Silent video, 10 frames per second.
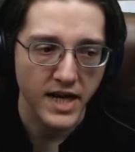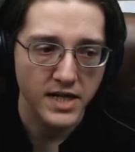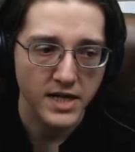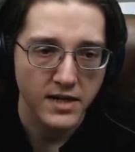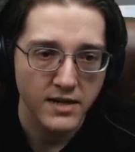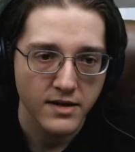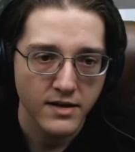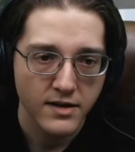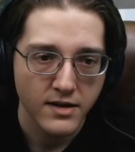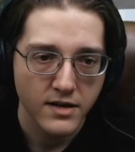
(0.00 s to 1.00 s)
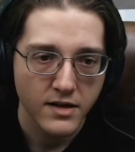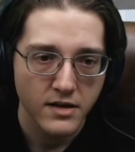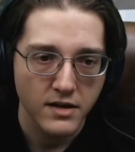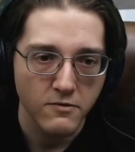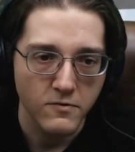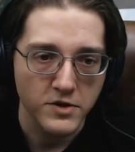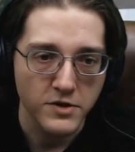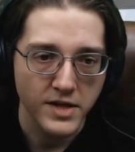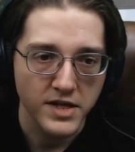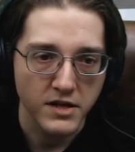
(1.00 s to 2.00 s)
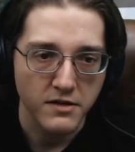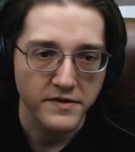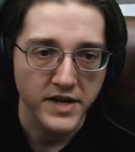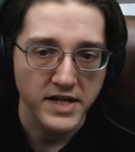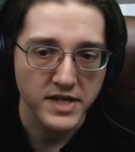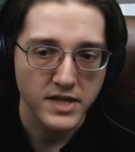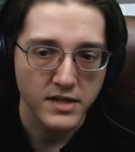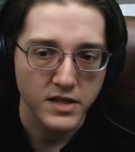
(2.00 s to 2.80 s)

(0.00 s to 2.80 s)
yet. We'll do it until this